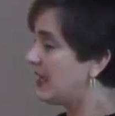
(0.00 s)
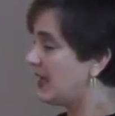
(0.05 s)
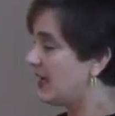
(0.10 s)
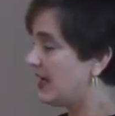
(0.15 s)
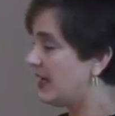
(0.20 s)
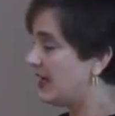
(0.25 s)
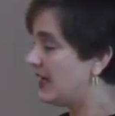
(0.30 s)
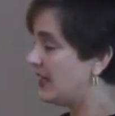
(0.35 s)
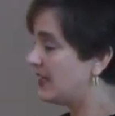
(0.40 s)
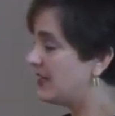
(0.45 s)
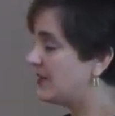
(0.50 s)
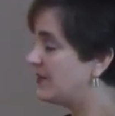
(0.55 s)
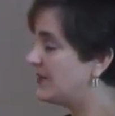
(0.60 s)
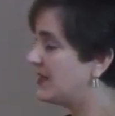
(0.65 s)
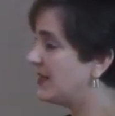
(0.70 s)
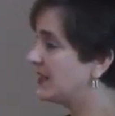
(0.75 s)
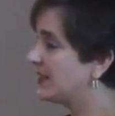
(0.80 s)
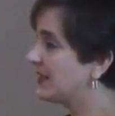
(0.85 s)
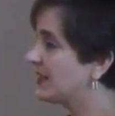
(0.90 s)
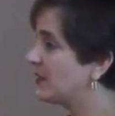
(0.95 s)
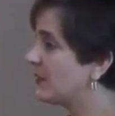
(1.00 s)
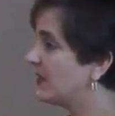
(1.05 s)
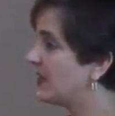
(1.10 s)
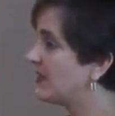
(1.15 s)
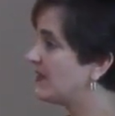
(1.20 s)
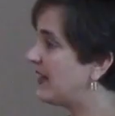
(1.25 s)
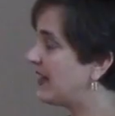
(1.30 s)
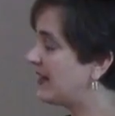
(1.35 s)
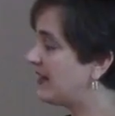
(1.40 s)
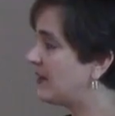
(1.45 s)
uh, you need a little bit
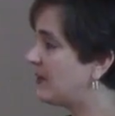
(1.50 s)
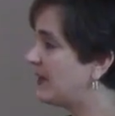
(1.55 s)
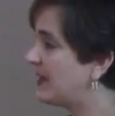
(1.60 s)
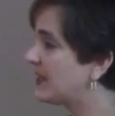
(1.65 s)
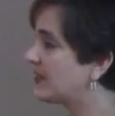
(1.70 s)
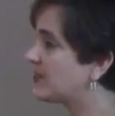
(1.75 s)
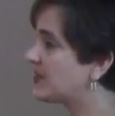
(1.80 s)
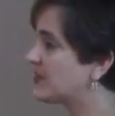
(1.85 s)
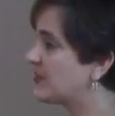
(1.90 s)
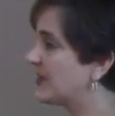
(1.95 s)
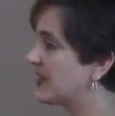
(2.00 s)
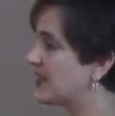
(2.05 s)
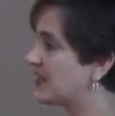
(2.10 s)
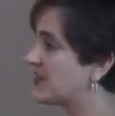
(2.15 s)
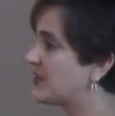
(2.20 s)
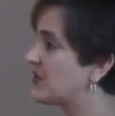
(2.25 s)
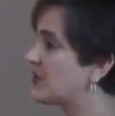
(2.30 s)
of Arabic just because